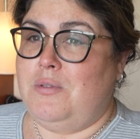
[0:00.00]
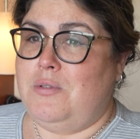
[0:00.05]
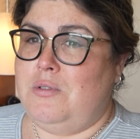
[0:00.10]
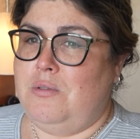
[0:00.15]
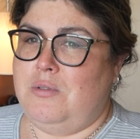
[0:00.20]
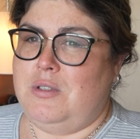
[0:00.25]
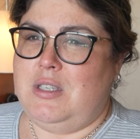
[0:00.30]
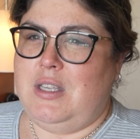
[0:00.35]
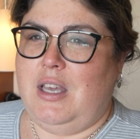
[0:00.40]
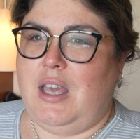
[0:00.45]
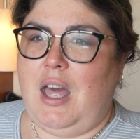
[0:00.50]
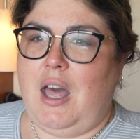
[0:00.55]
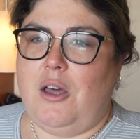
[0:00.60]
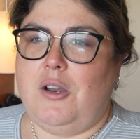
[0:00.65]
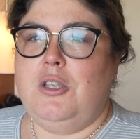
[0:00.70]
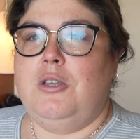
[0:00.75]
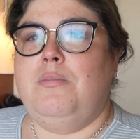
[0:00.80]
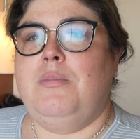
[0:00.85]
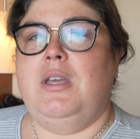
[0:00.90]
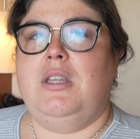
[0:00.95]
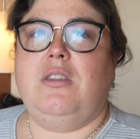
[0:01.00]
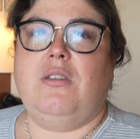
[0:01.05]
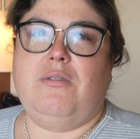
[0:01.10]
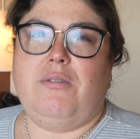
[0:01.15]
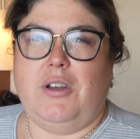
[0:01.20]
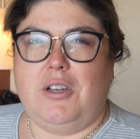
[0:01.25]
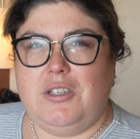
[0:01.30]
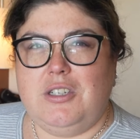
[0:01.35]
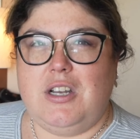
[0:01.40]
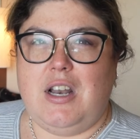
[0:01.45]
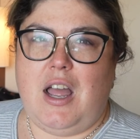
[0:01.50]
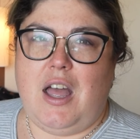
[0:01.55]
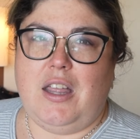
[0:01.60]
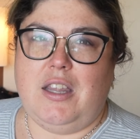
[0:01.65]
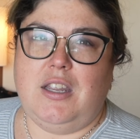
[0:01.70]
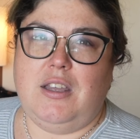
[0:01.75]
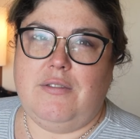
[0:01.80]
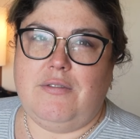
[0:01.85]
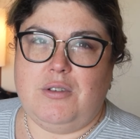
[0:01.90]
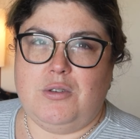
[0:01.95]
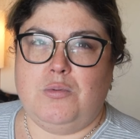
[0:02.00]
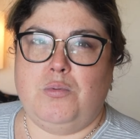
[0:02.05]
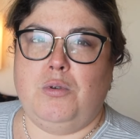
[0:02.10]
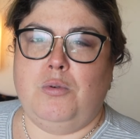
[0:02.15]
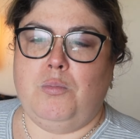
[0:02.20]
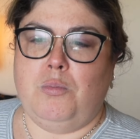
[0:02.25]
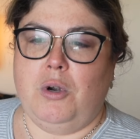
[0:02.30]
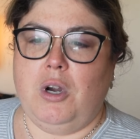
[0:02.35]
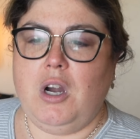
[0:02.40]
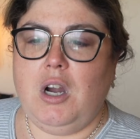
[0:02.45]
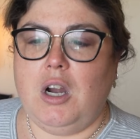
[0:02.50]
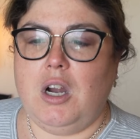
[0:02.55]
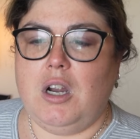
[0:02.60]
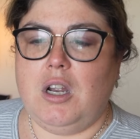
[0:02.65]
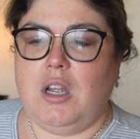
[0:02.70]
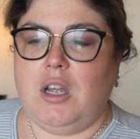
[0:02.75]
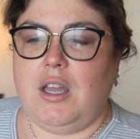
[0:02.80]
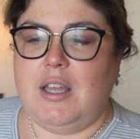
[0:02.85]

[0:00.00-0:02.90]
So it's like, how do you make the functionality of this room work